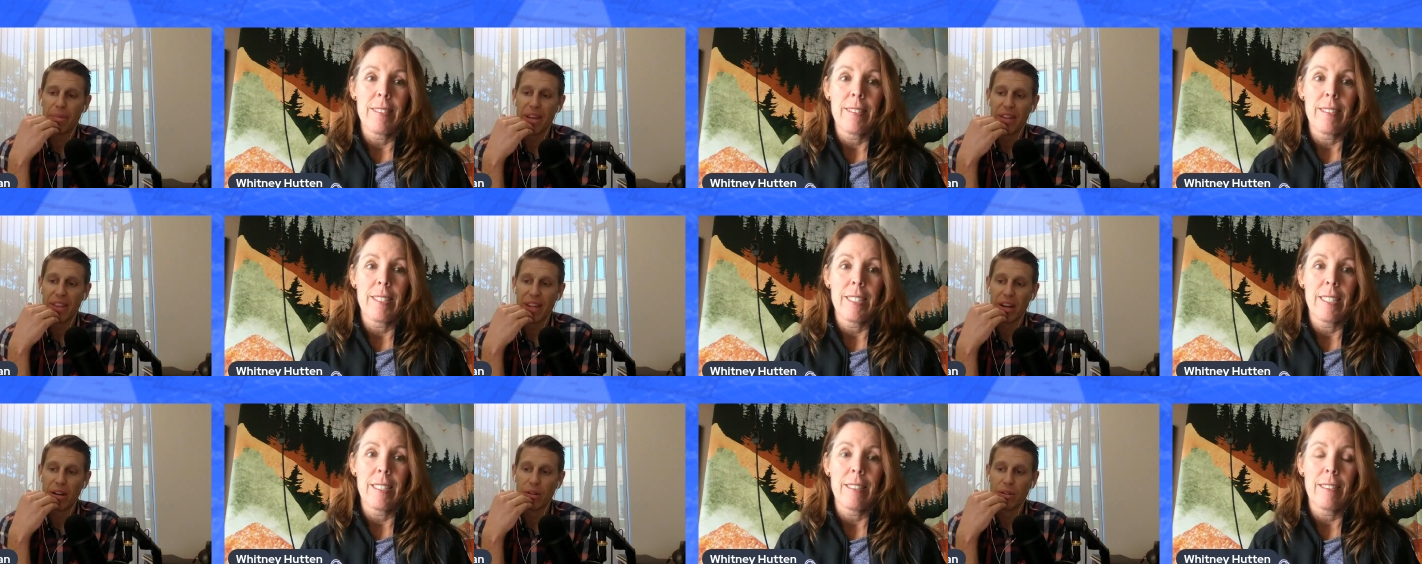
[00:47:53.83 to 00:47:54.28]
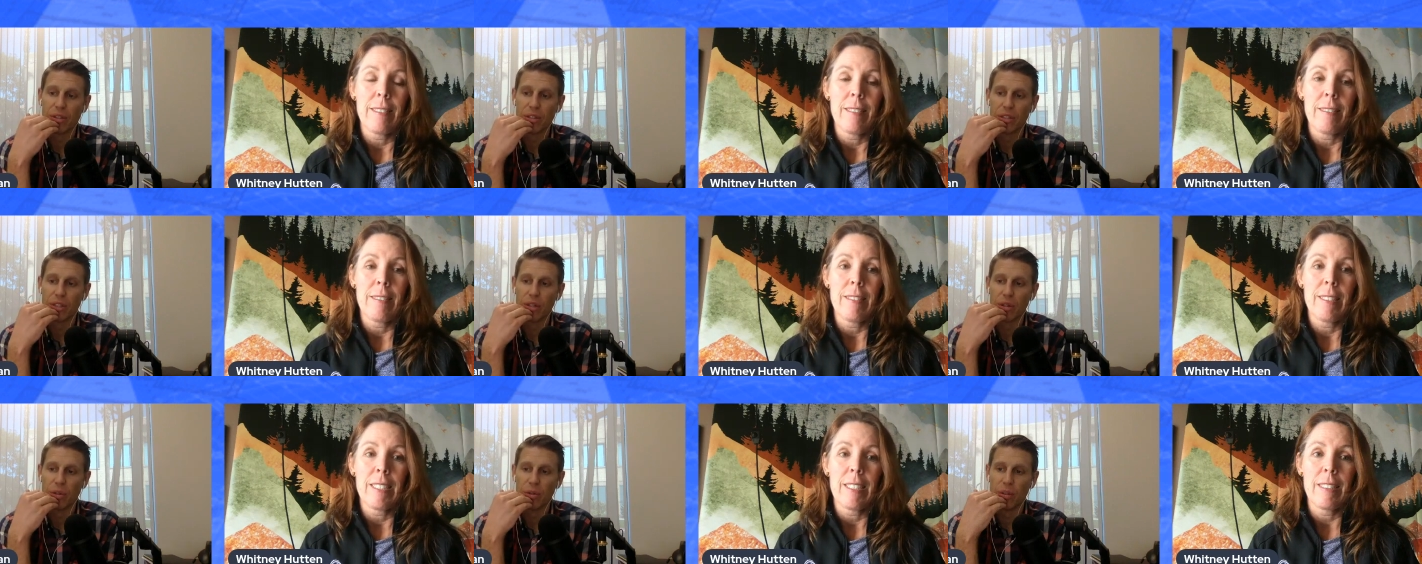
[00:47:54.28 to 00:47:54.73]
Speaker 1: And then
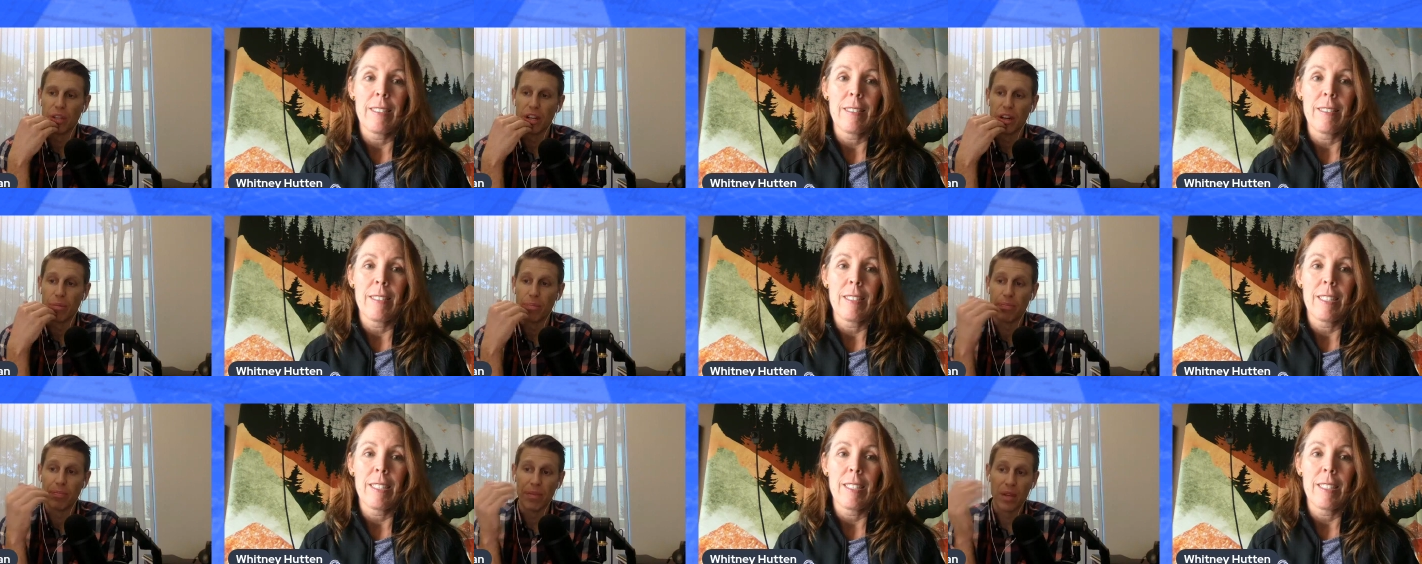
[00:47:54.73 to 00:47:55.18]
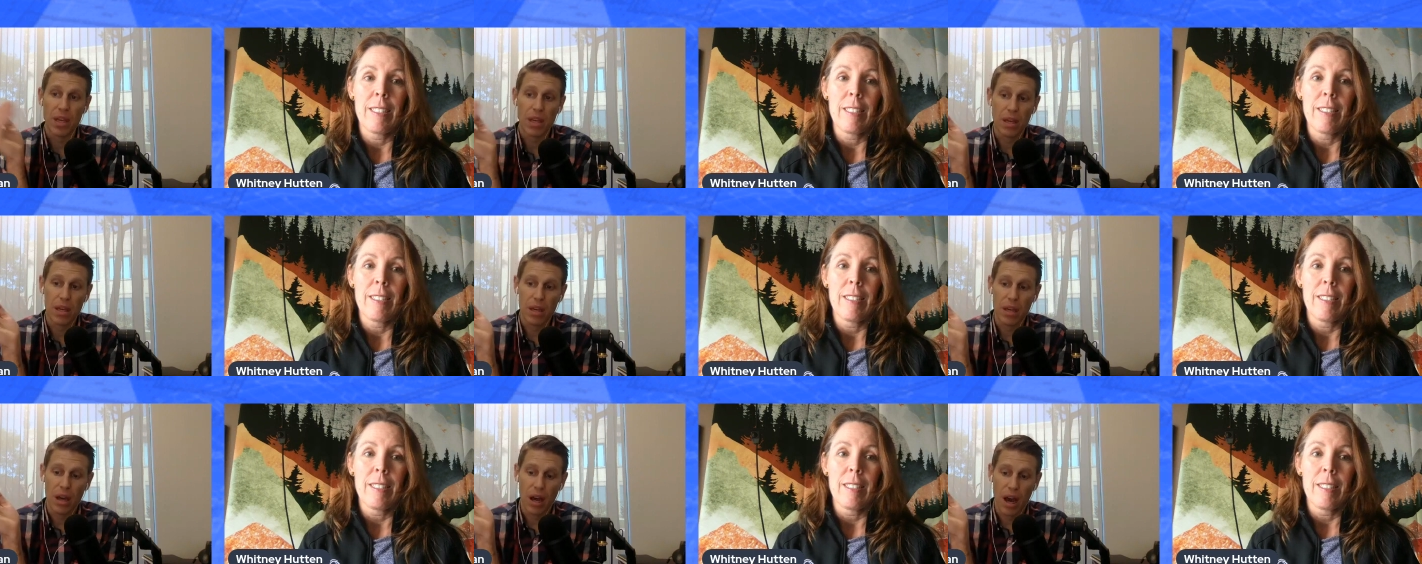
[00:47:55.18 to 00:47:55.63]
also, you know,
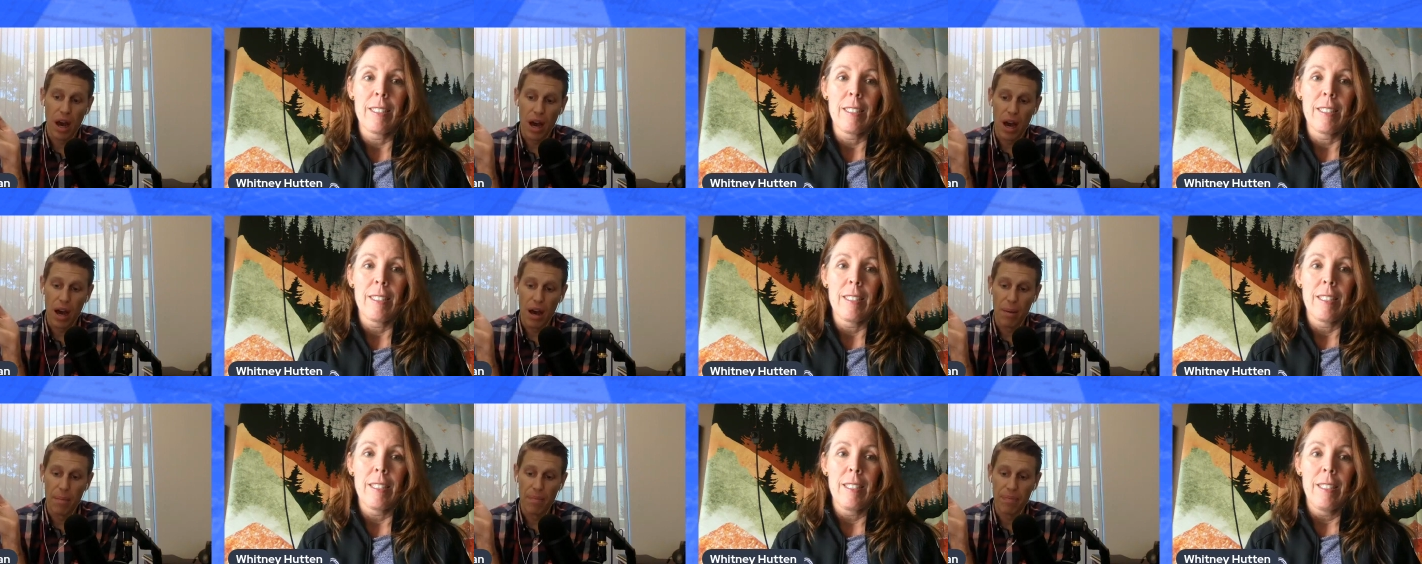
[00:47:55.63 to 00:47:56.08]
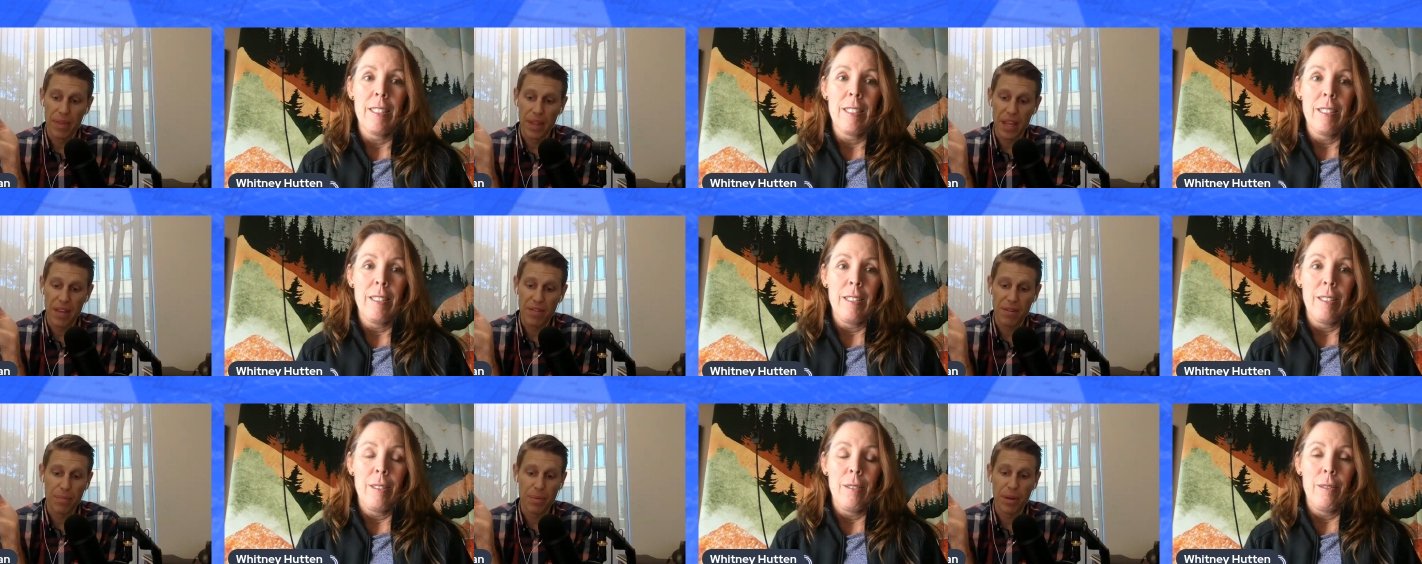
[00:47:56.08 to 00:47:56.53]
um,
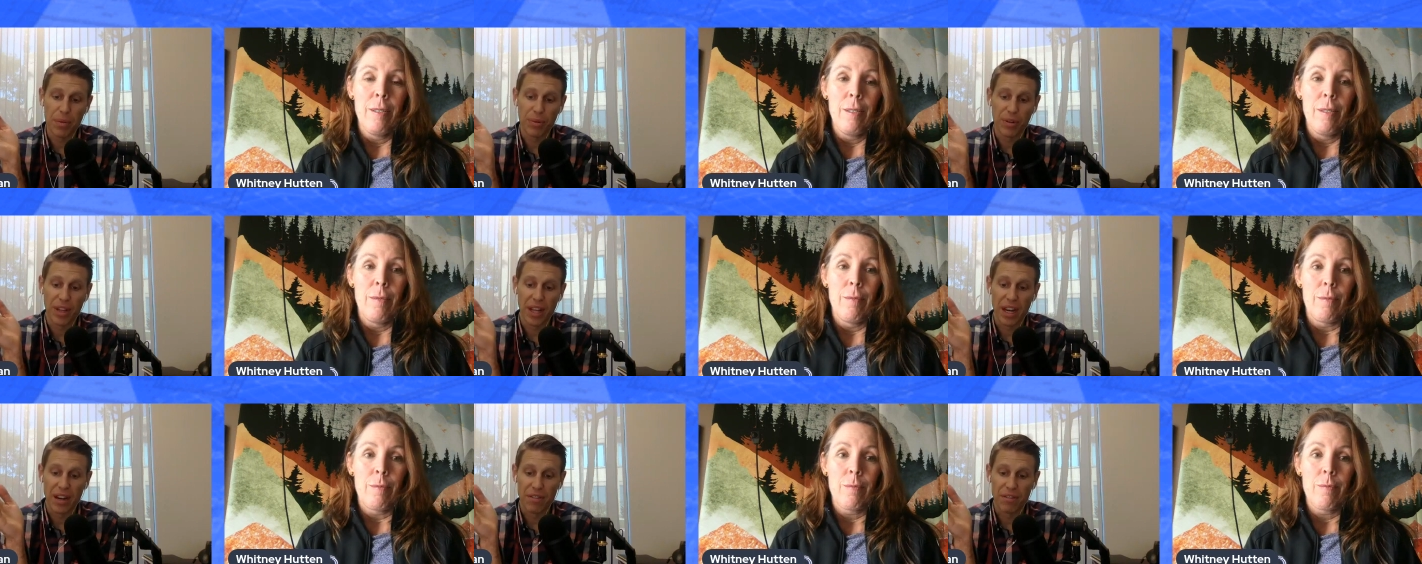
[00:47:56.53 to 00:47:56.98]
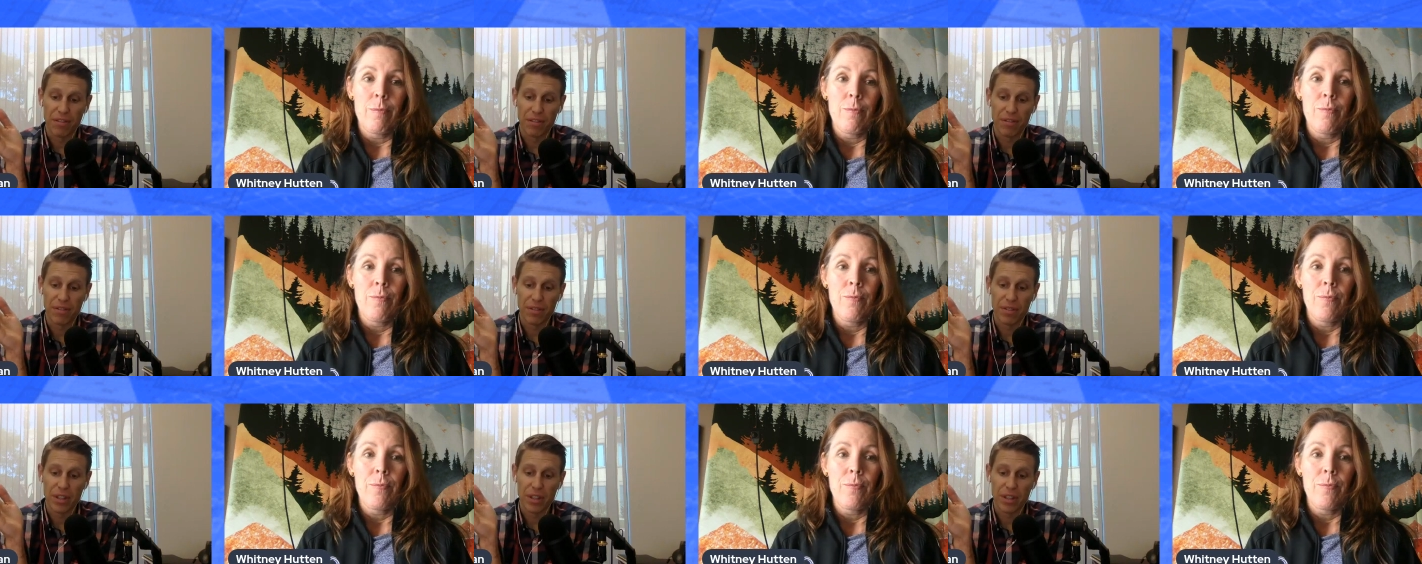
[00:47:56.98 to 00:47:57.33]
even people that have,